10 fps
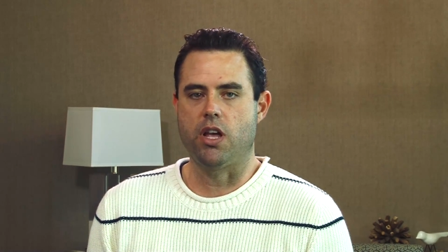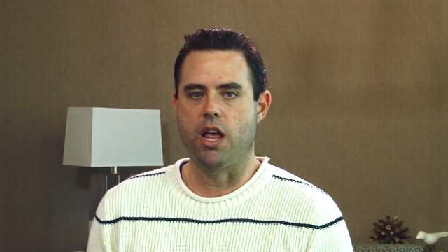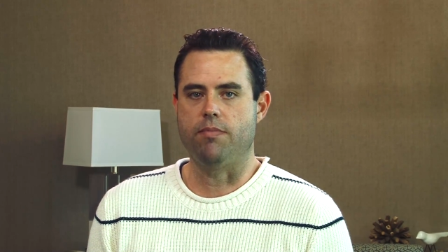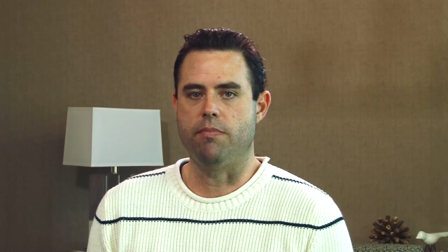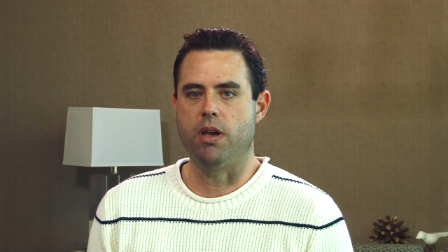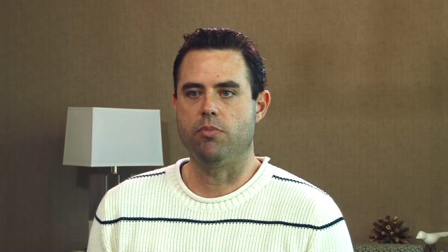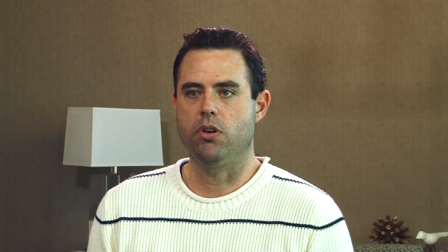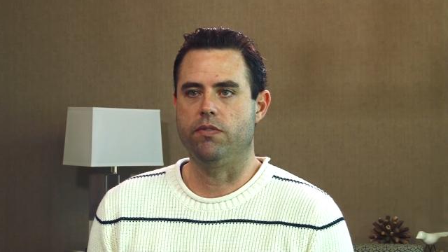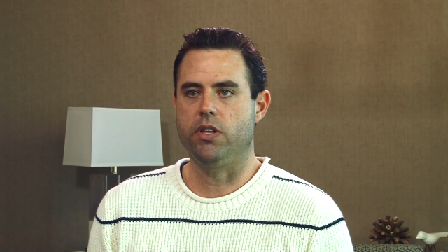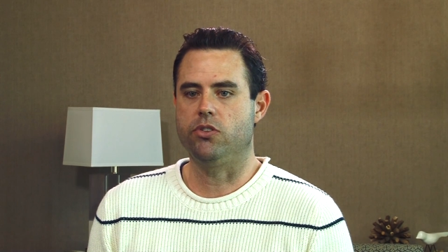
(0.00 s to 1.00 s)
I am a member
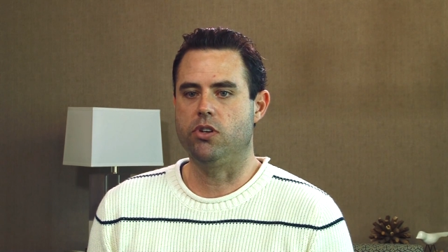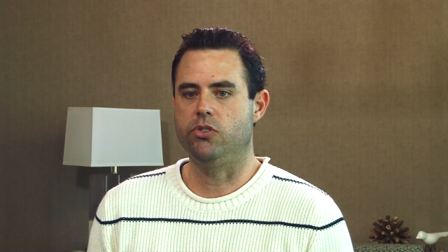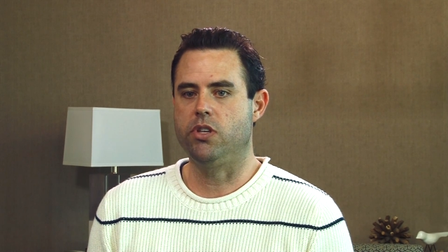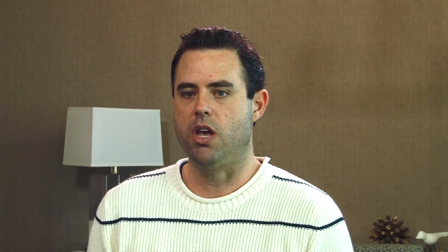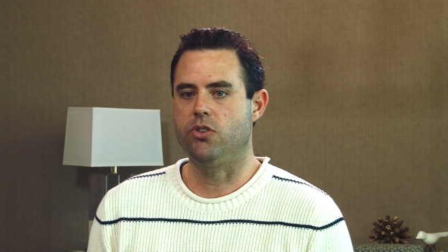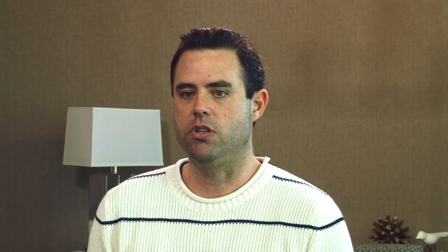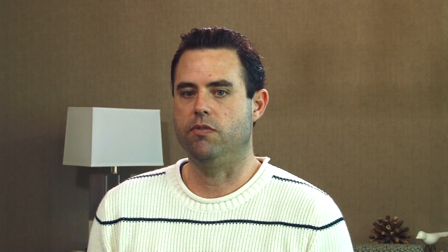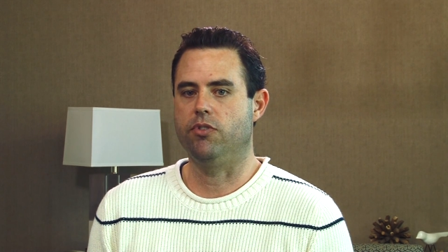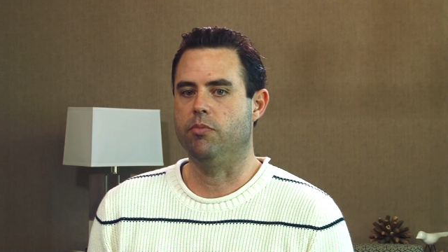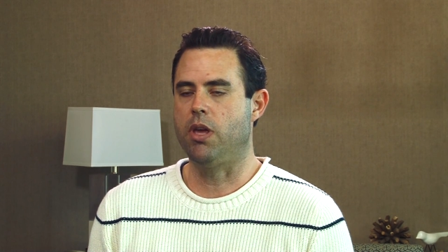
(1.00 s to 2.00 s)
of the Association
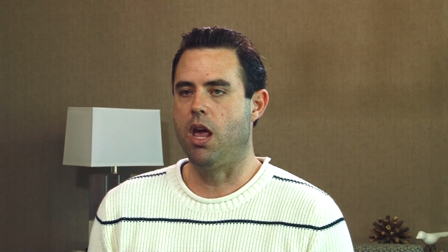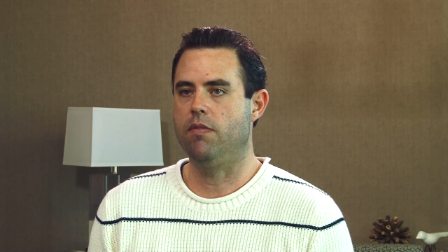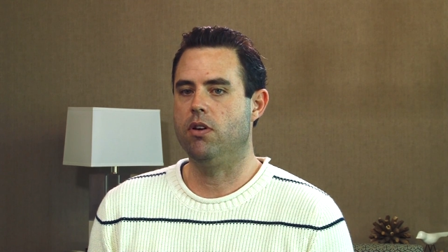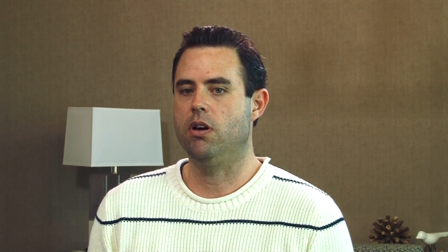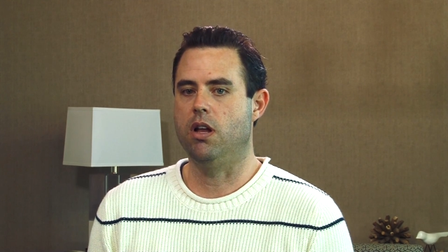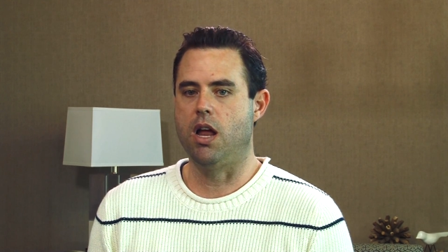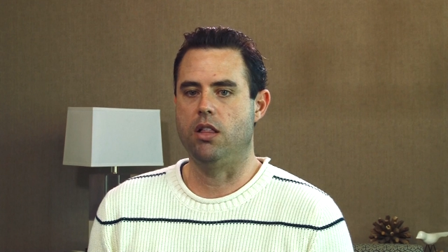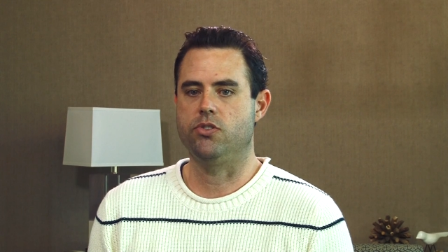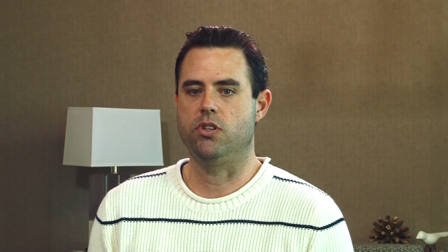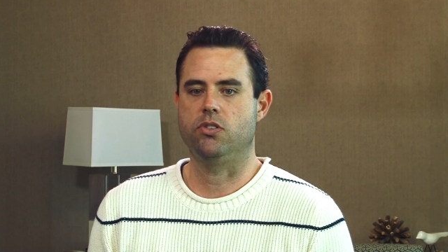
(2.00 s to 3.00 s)
for Behavior
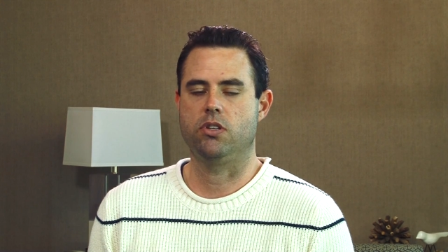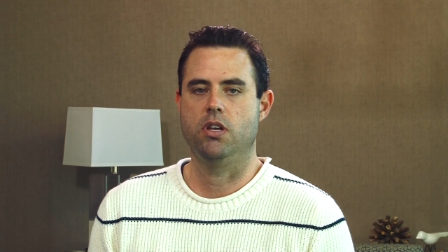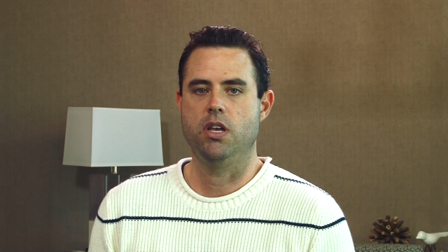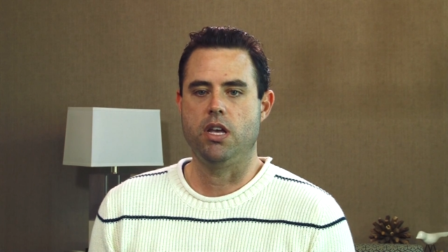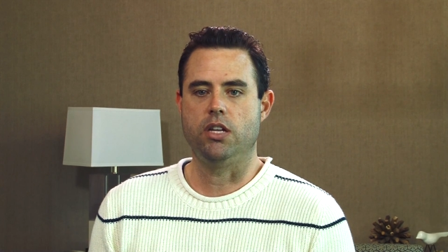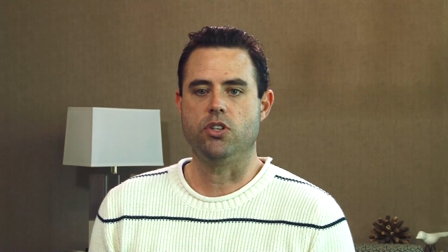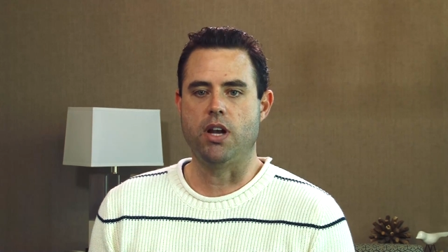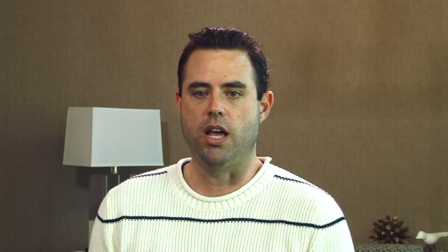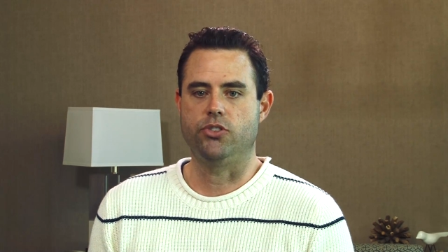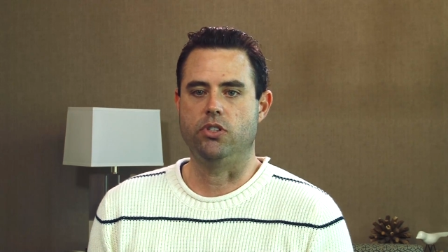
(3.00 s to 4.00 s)
Analysis
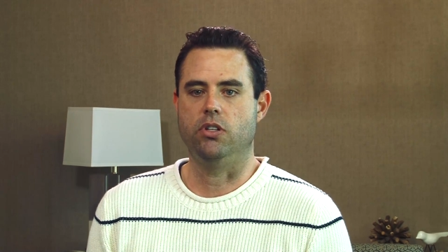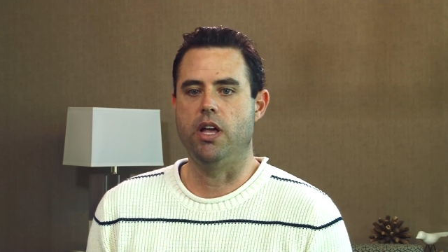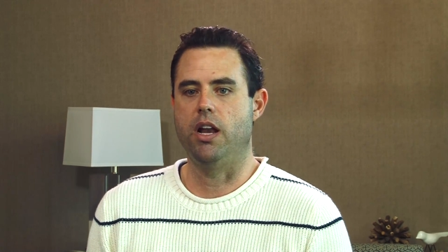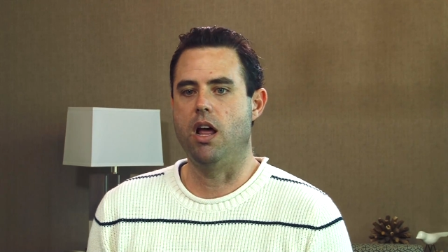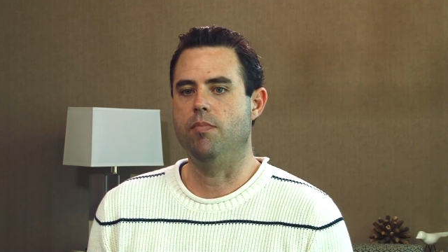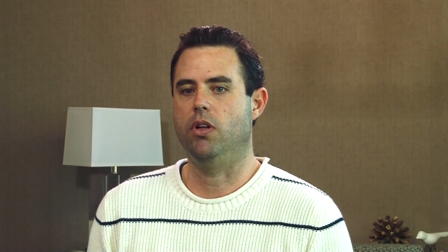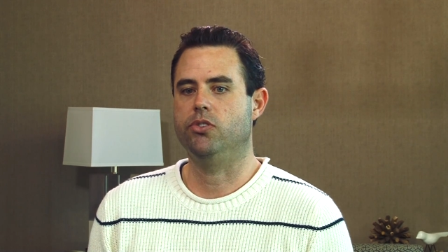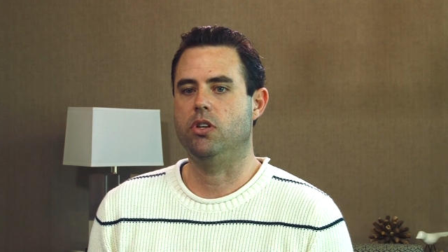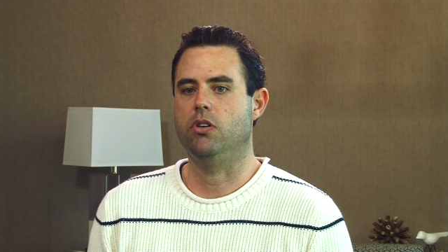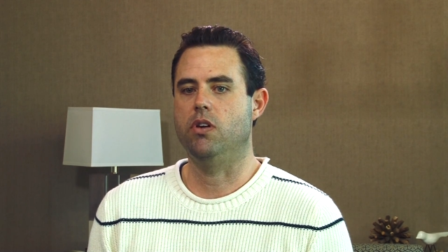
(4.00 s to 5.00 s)
International, and I'm
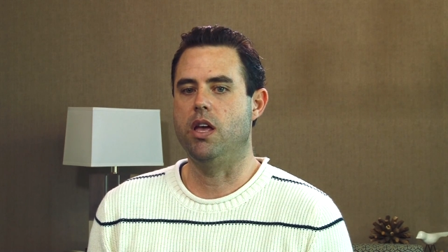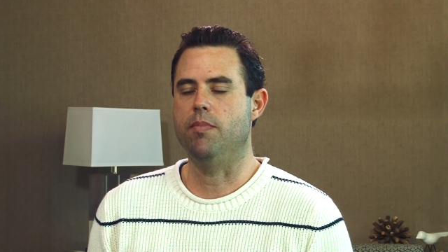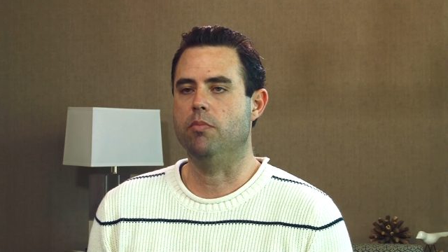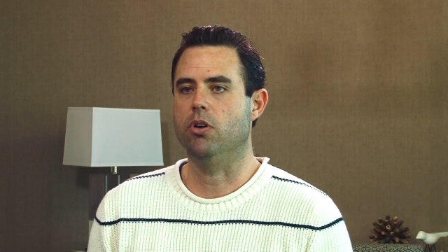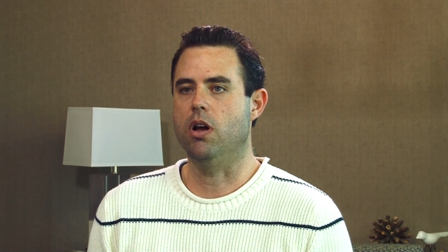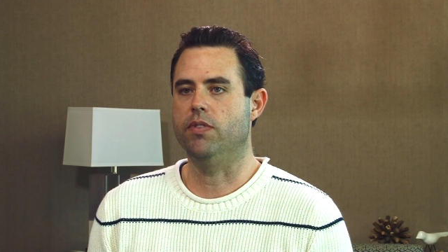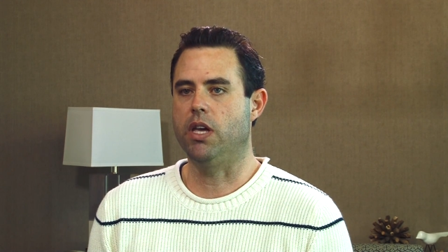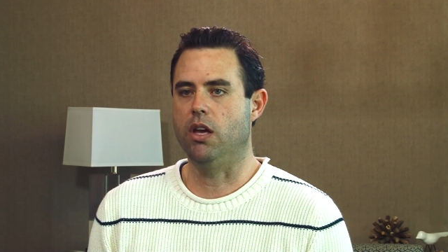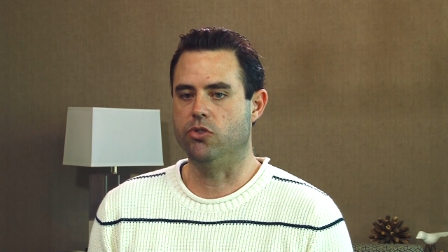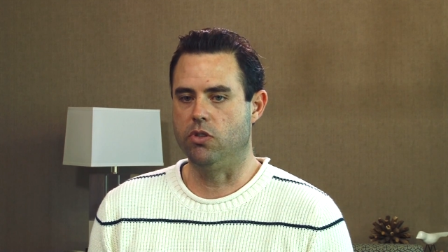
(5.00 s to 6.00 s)
also a member of the
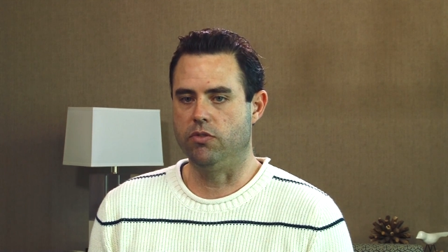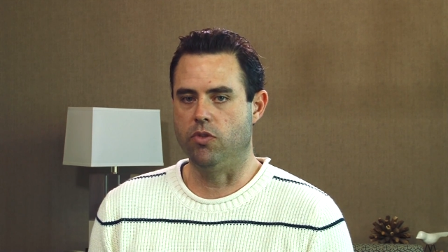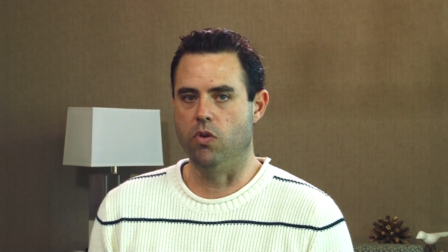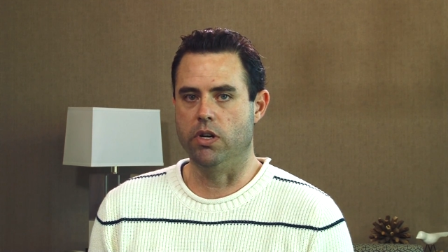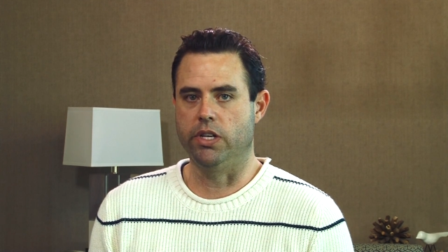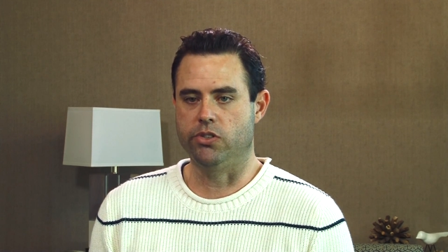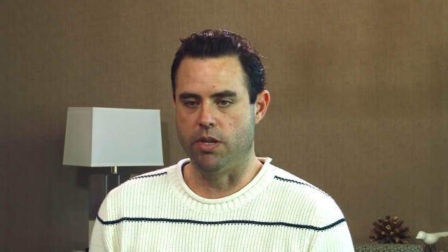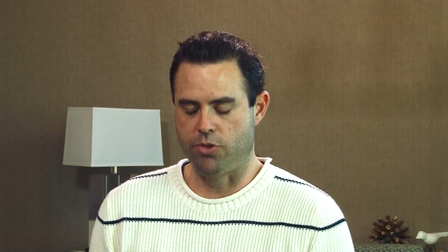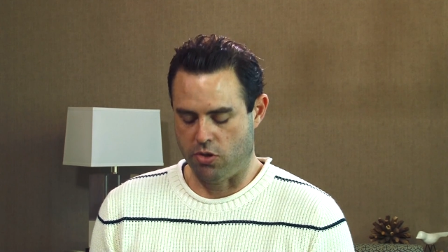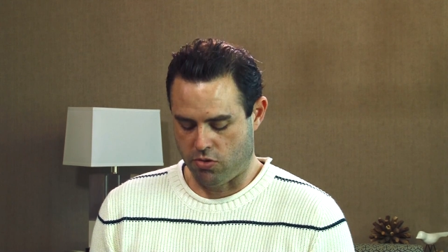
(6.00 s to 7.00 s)
Council for
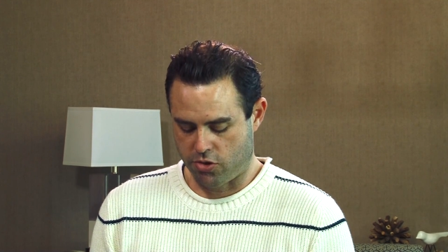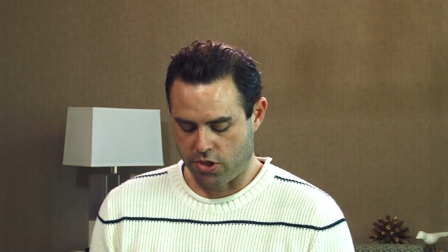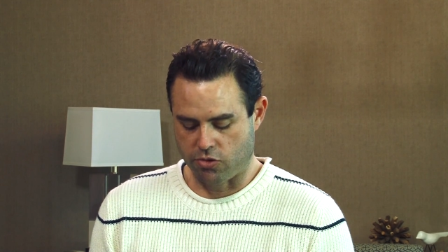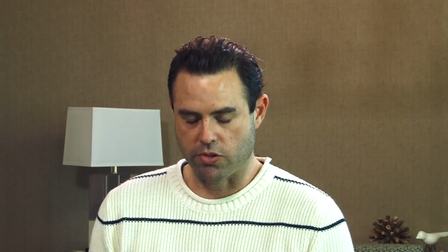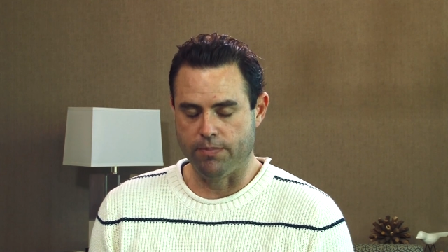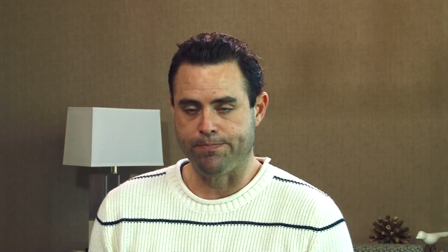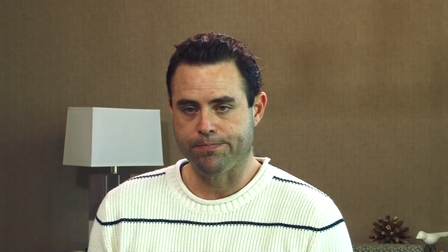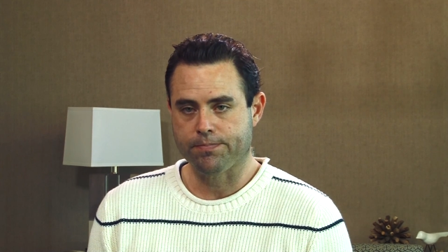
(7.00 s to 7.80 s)
Exceptional Children.